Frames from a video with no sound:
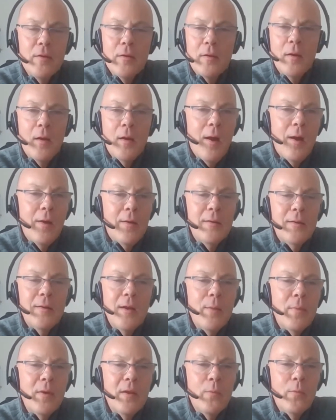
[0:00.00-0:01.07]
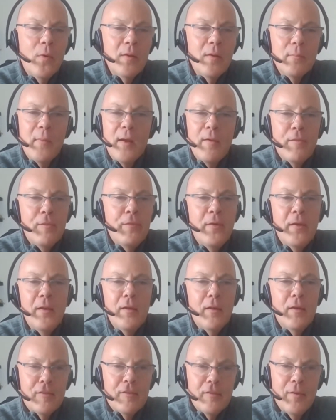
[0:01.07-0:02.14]
look, how can anybody want my
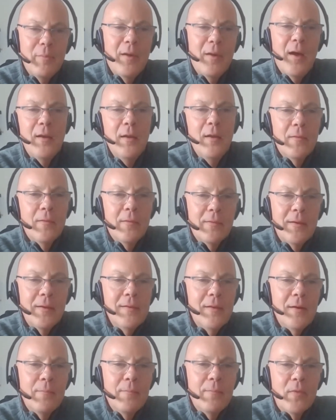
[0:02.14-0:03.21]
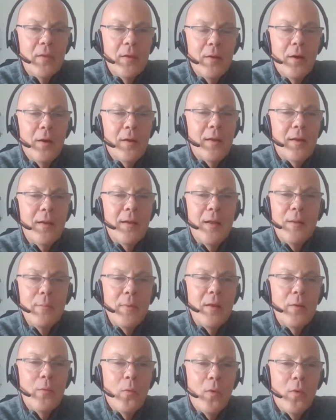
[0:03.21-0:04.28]
failure so bad right now? How can
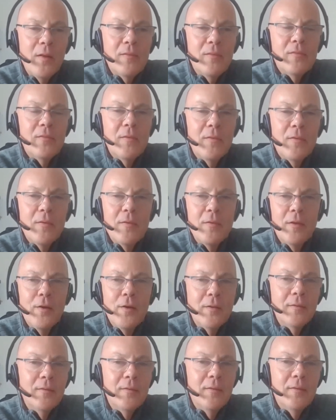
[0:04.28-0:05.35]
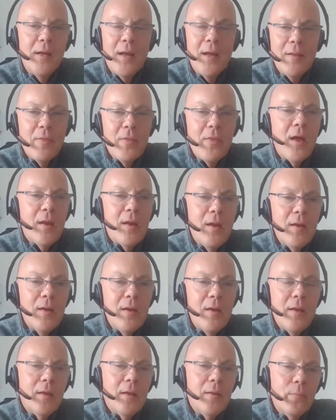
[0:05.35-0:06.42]
anybody want, that
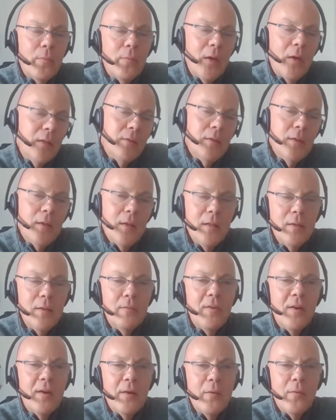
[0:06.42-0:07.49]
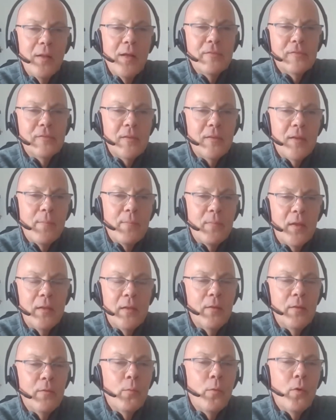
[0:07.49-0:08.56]
headache? But they did very well after that. And
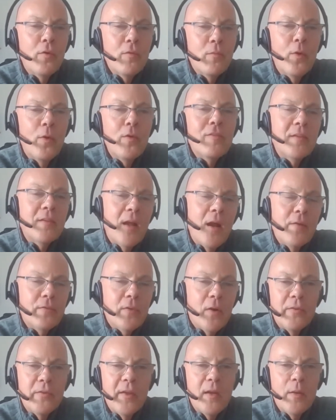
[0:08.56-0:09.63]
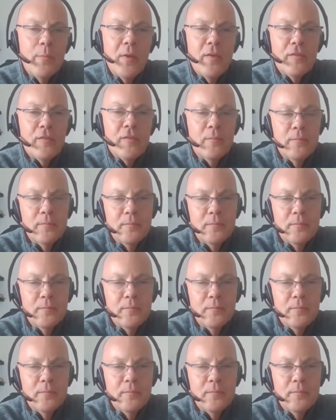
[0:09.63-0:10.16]
they were mostly after our database.